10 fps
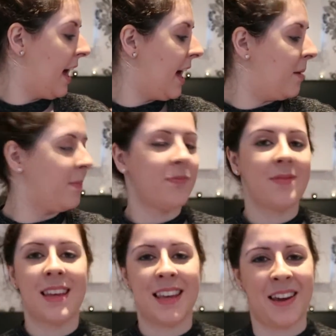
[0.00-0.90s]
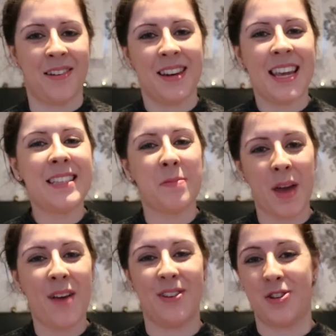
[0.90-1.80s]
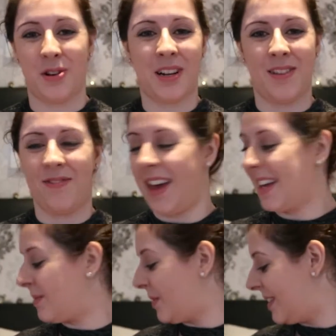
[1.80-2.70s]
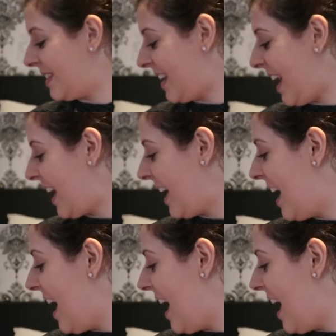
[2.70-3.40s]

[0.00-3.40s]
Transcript: You know, need a bit of a chocolate fix once a day.